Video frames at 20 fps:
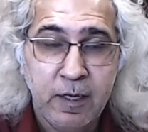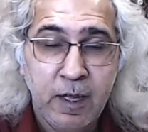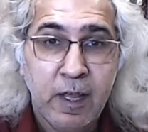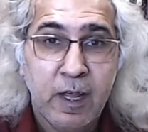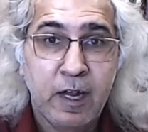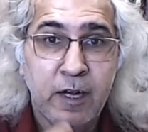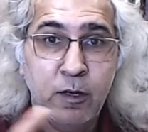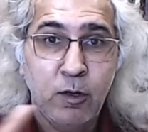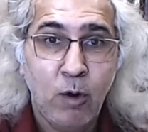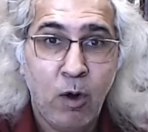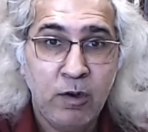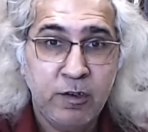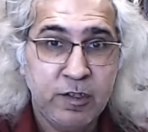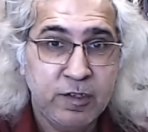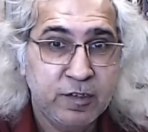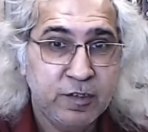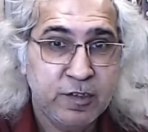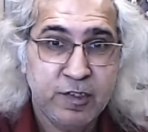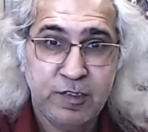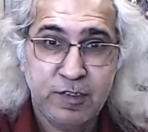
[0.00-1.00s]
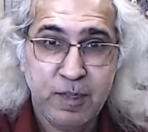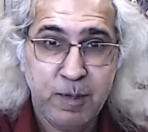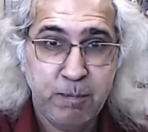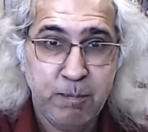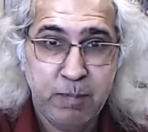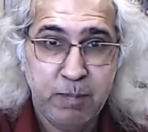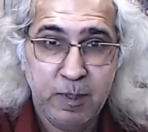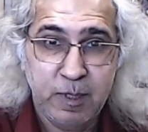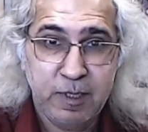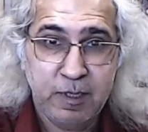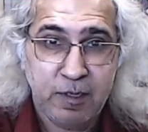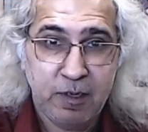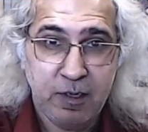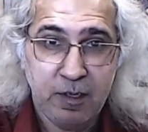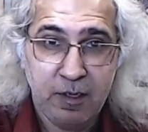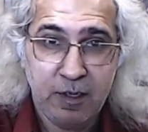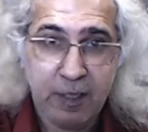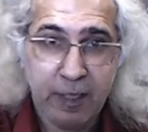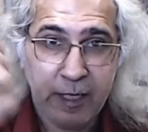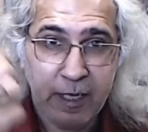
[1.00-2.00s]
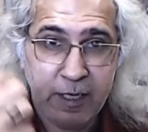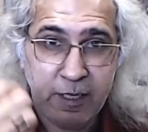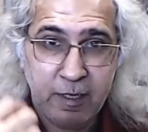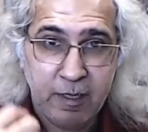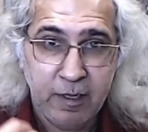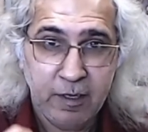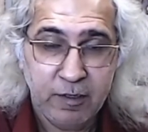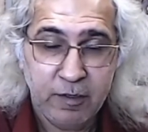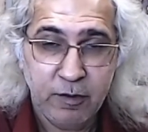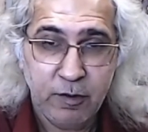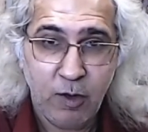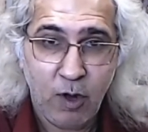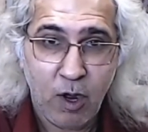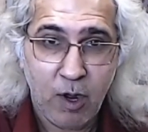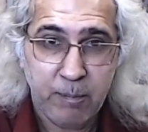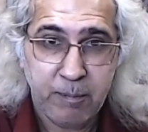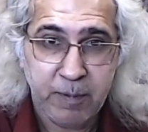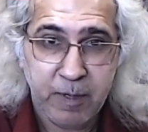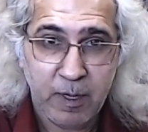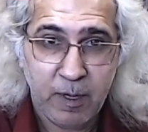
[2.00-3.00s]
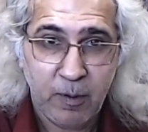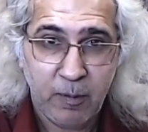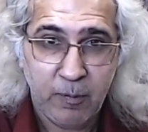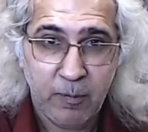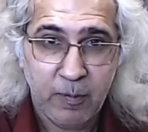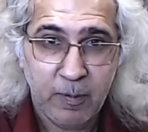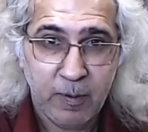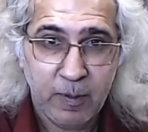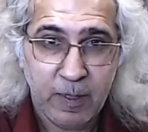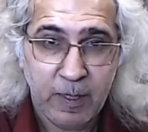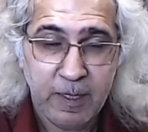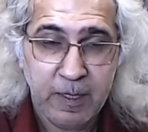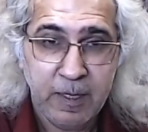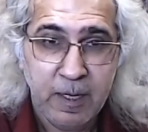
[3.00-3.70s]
And not simply learning top down, right?